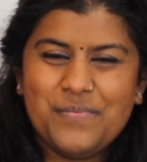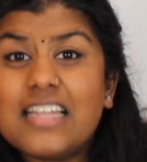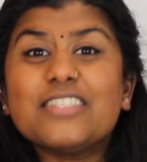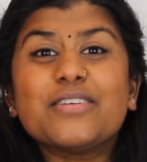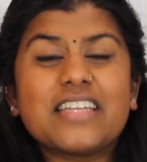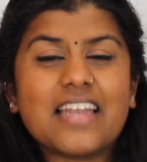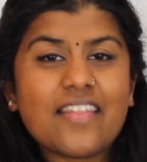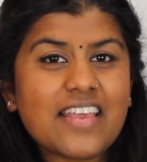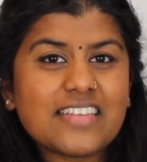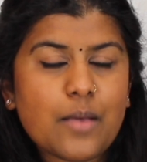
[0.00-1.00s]
Let's look at
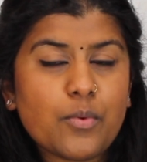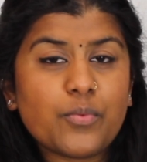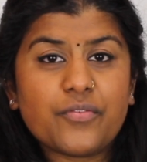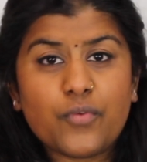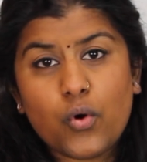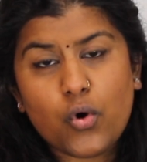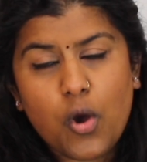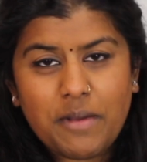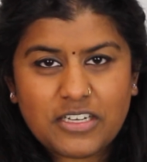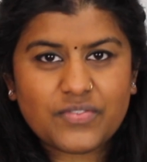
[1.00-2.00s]
another example with 4
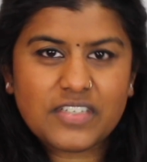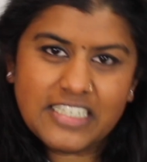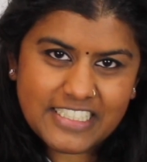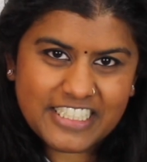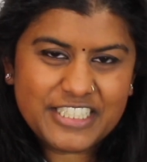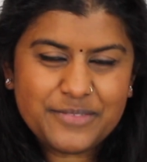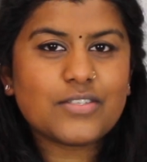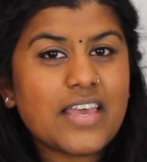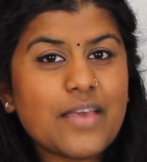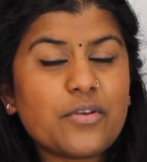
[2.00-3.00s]
compound letters of ich. So
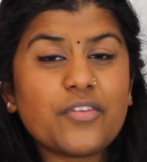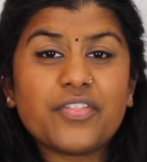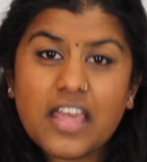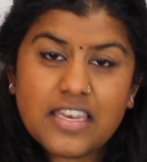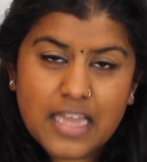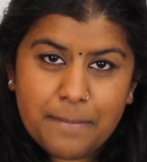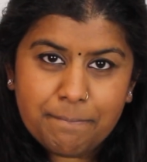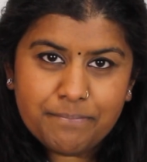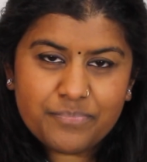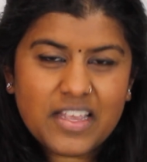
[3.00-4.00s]
here we've got tennam
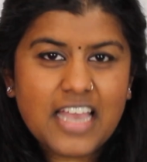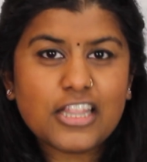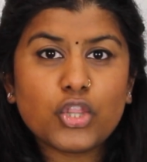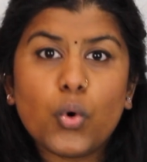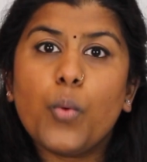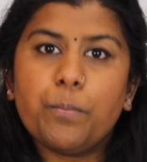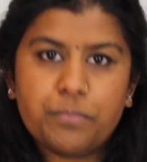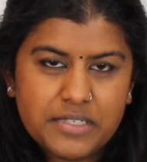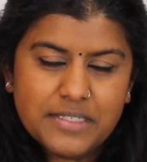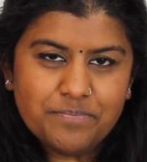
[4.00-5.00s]
and
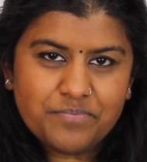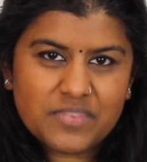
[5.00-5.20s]
topu.